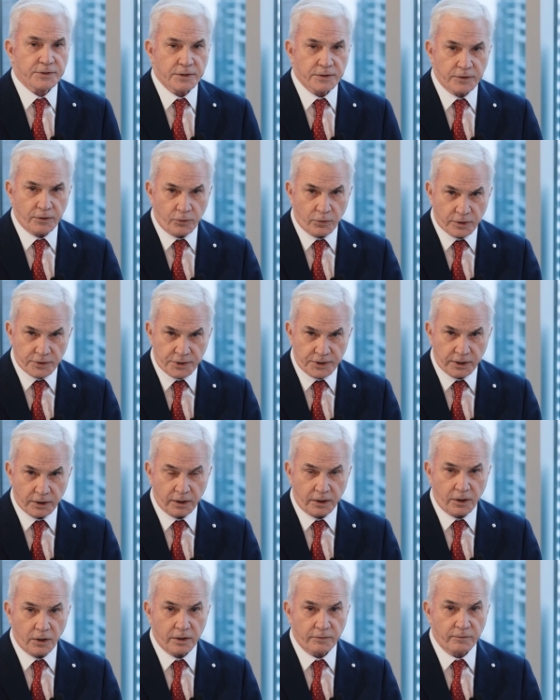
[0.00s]
this is, of course,
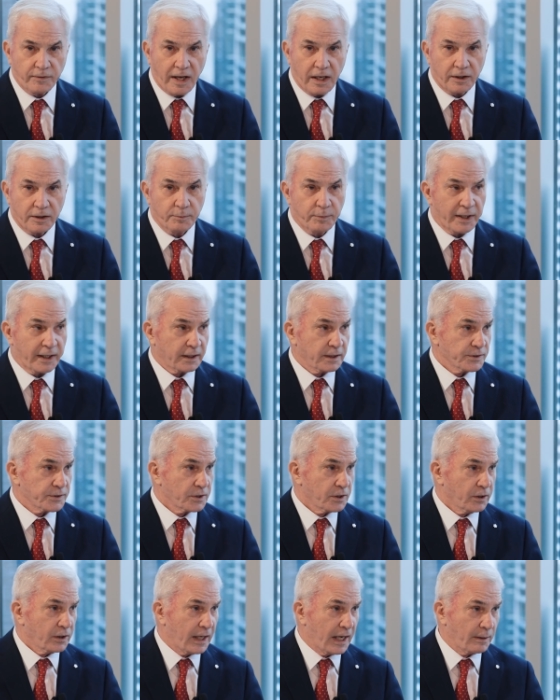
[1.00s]
Silicon Valley Bank
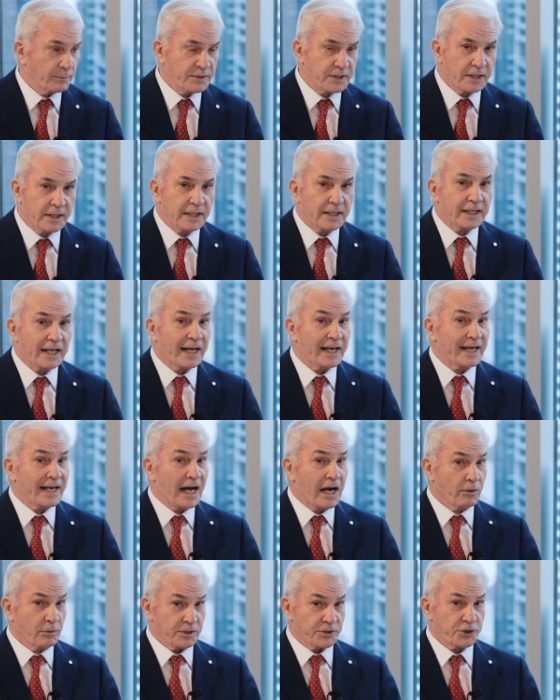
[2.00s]
has collapsed. And
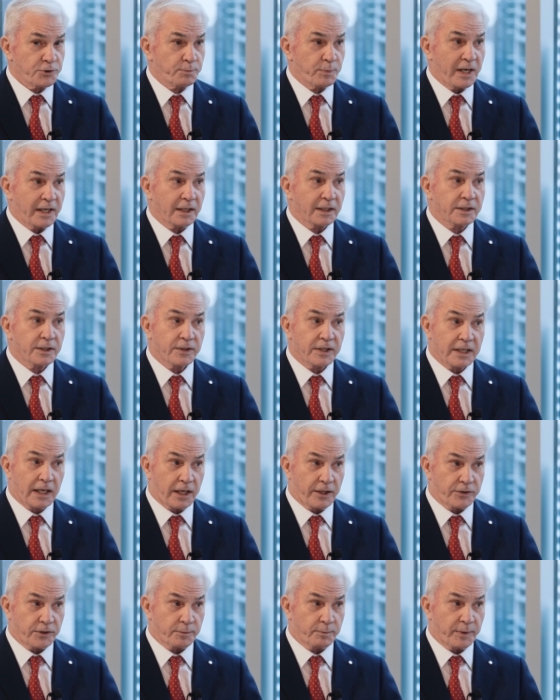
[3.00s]
now it's spreading to the
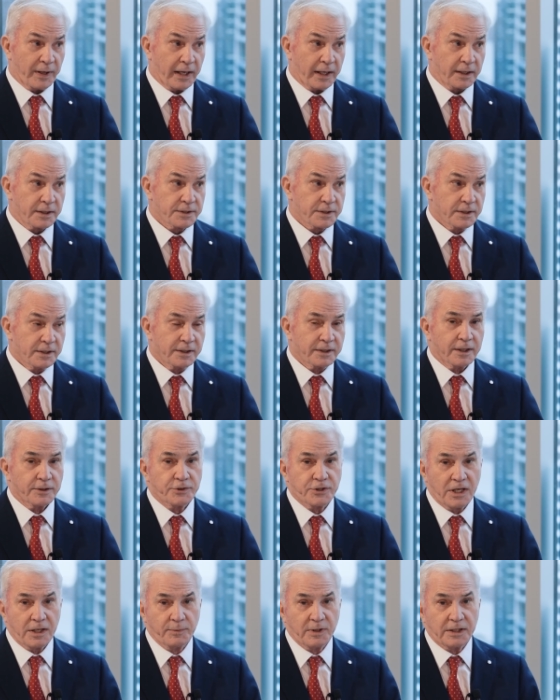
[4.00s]
other banks. Now,
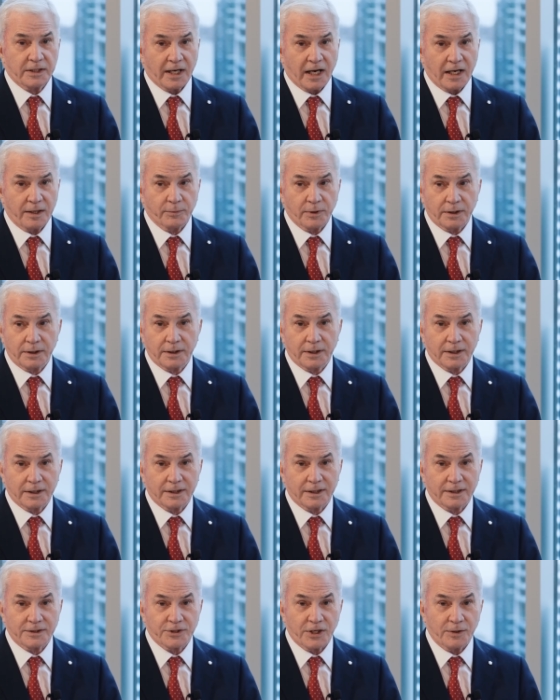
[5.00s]
Jamie
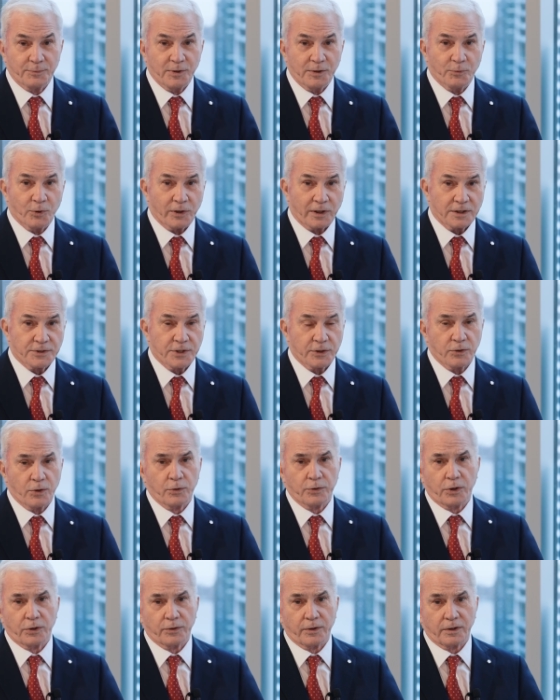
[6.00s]
Dimon at J.P. Morgan said,
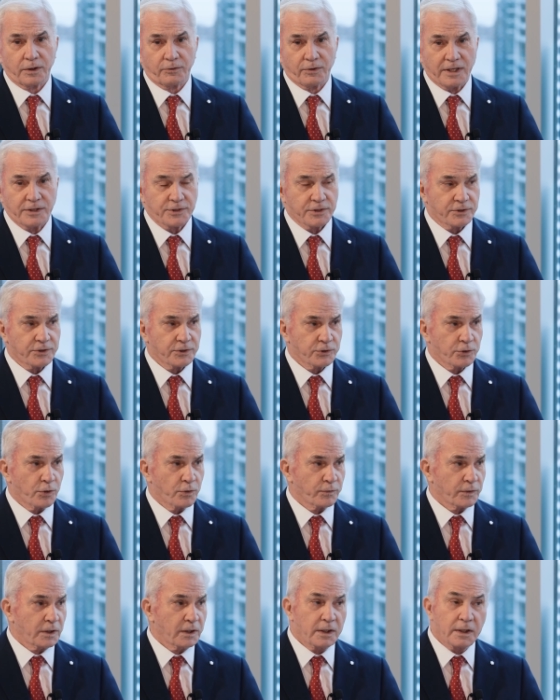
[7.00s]
oh, no, the crisis is
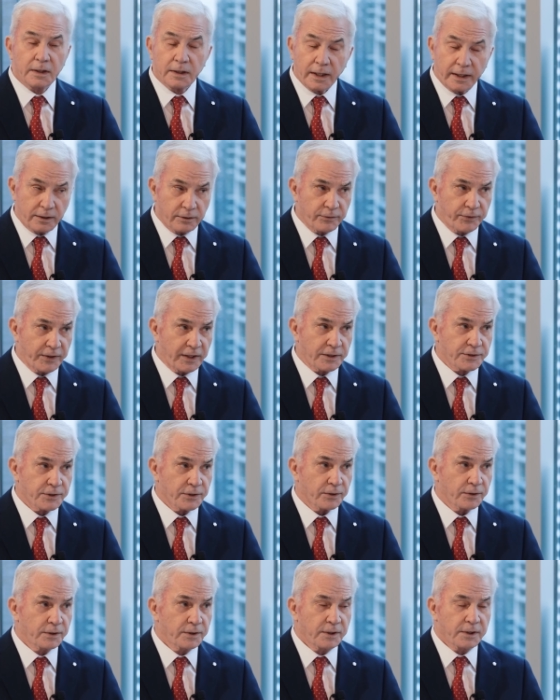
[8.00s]
over. I don't think
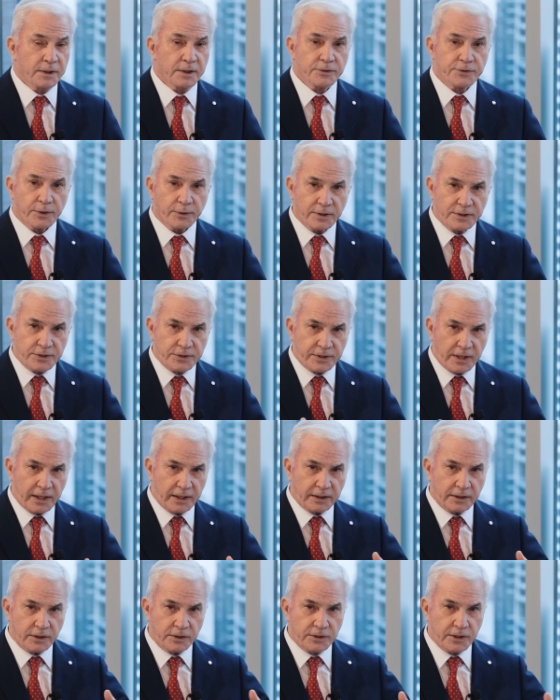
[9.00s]
so. So it's
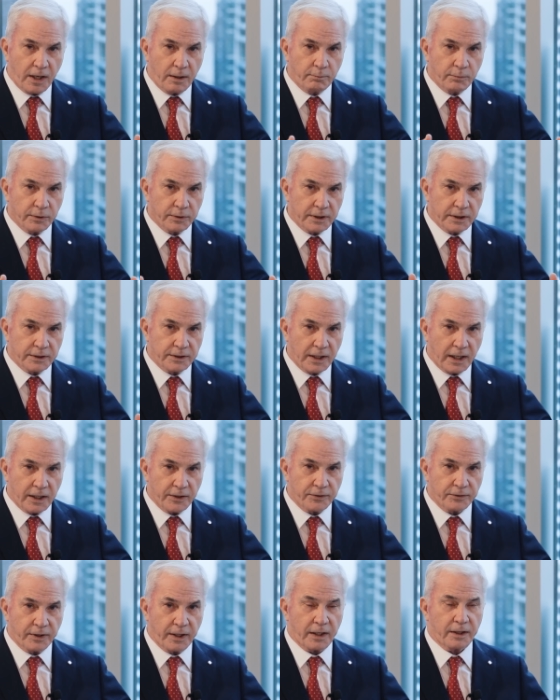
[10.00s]
starting to tumble into
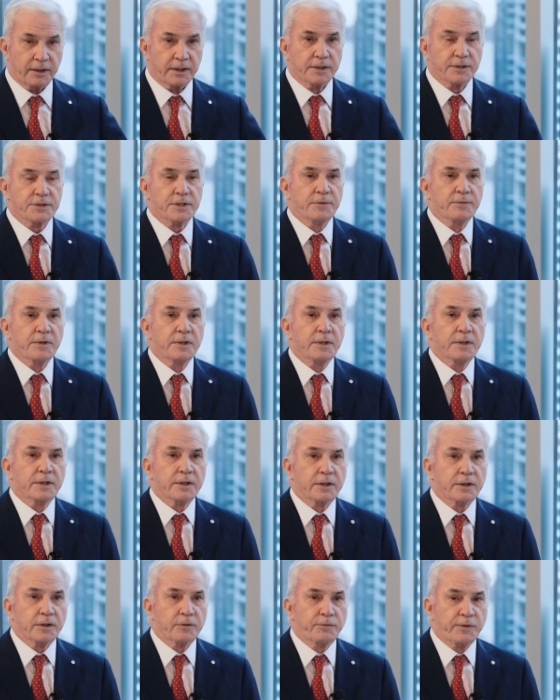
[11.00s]
other areas.
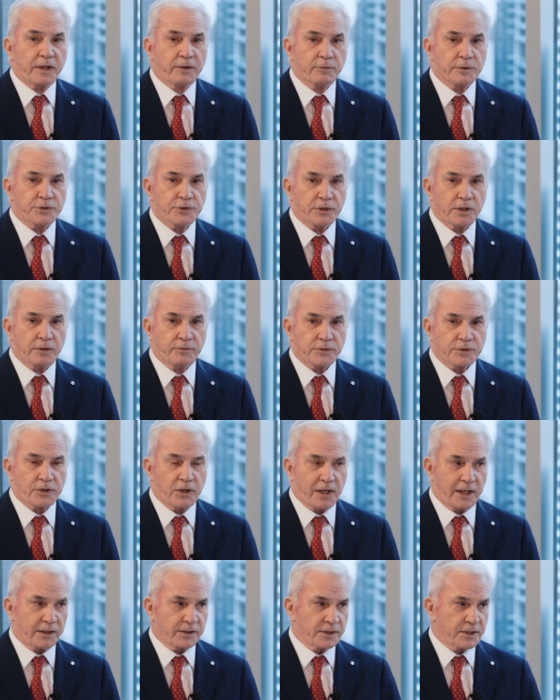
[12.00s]
The Federal Reserve has
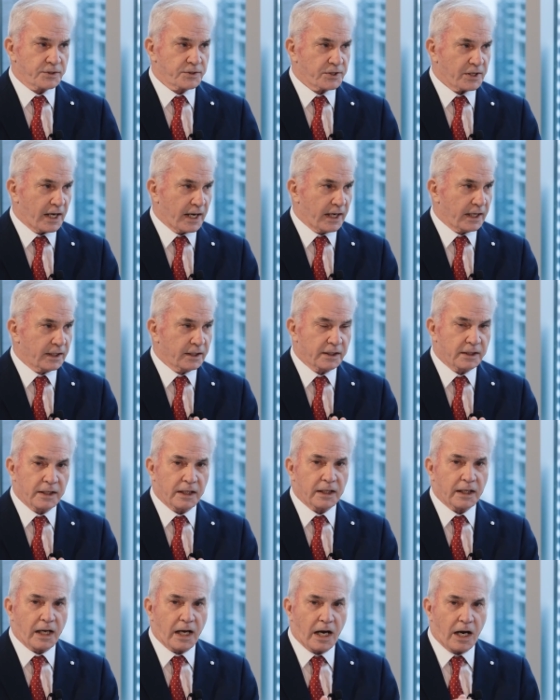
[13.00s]
got to decide
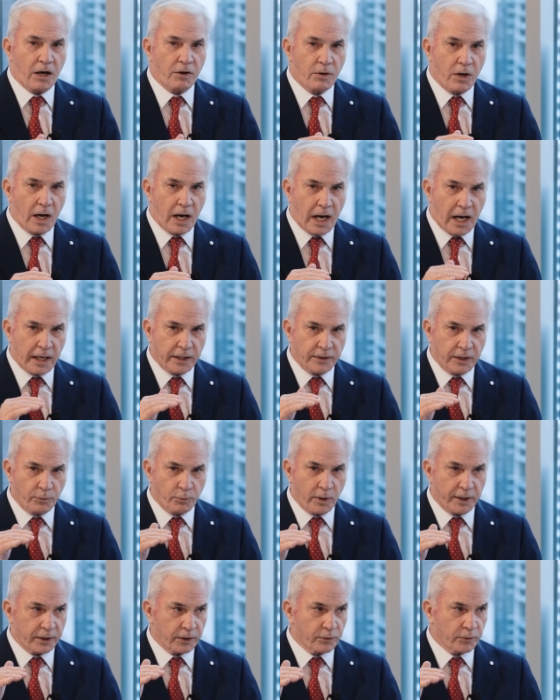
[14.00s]
how high they
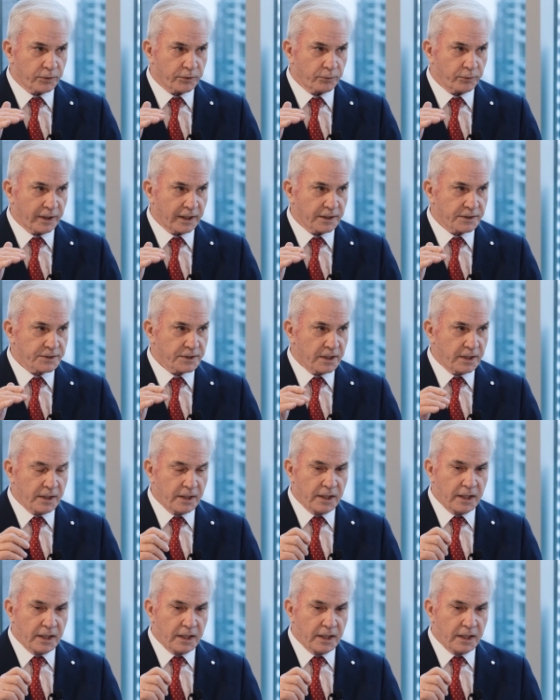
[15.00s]
want to go in rates.